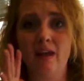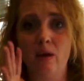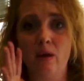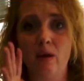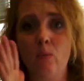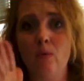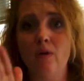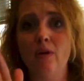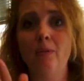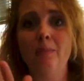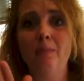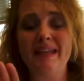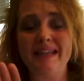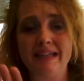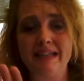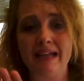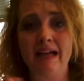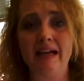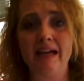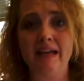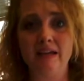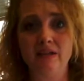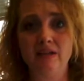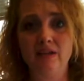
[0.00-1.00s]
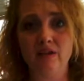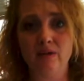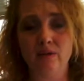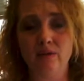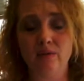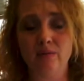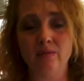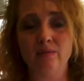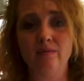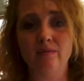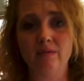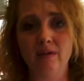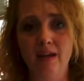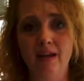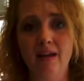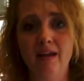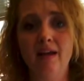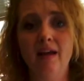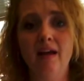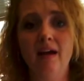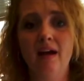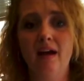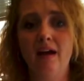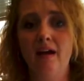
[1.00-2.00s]
they will be dying soon.
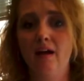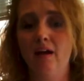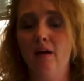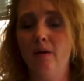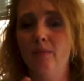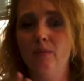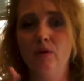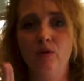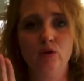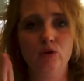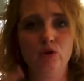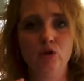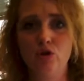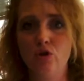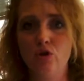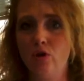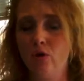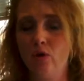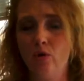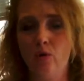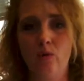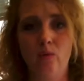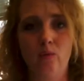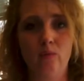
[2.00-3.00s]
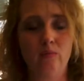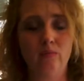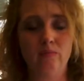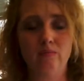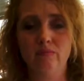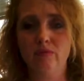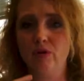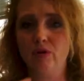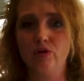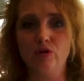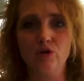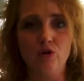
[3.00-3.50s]
There's no